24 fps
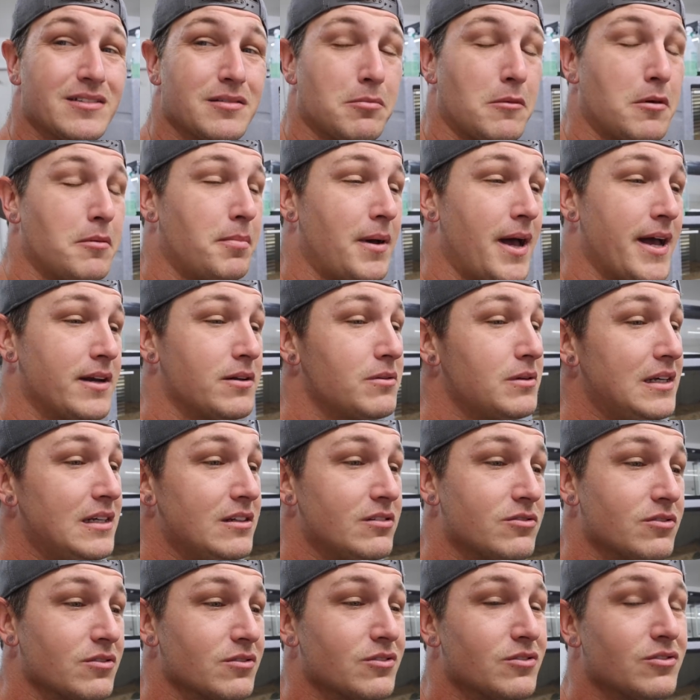some albino
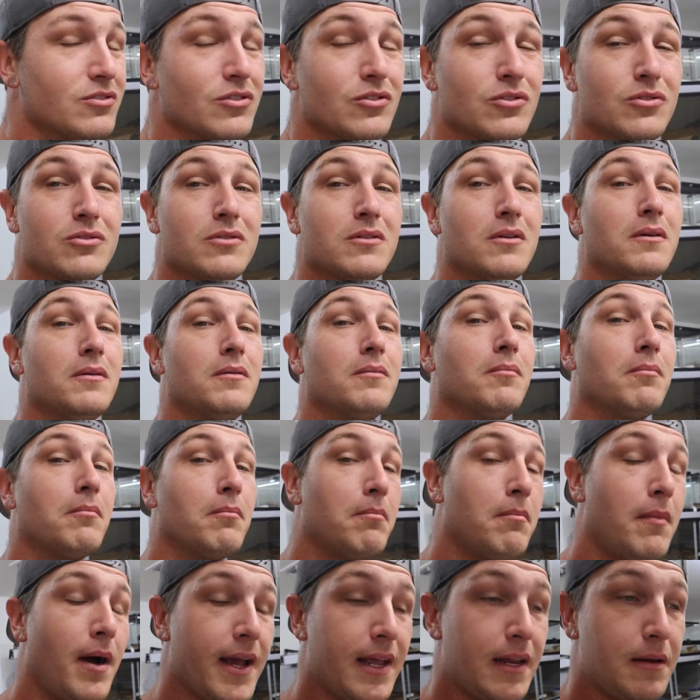Eastern soon.
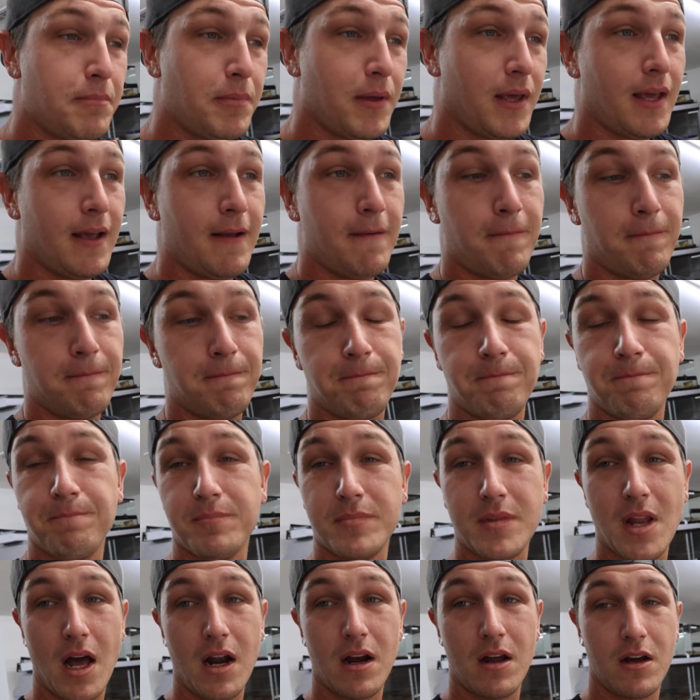Might be.
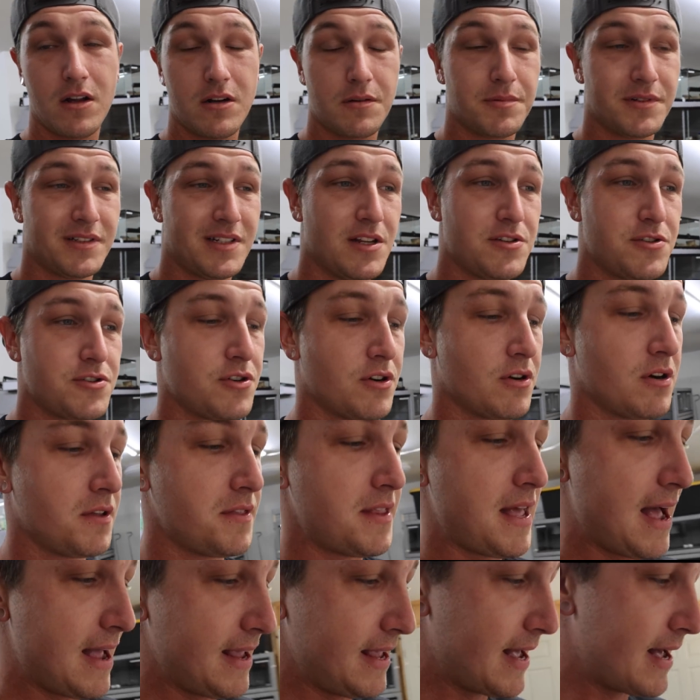Not 100% sure on
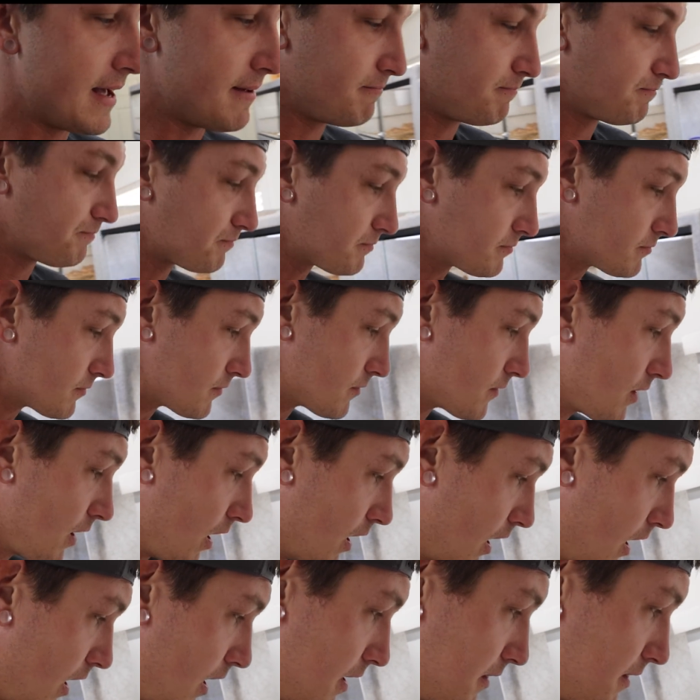that yet.
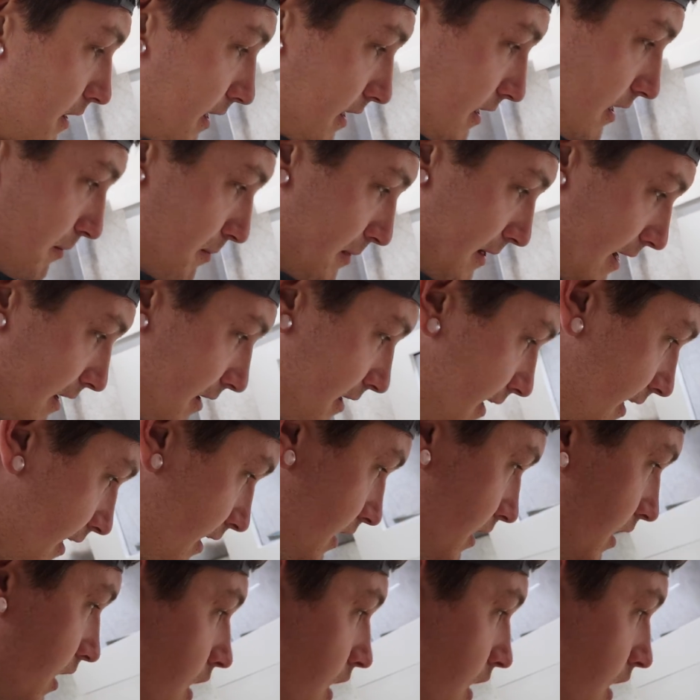Then coming down here,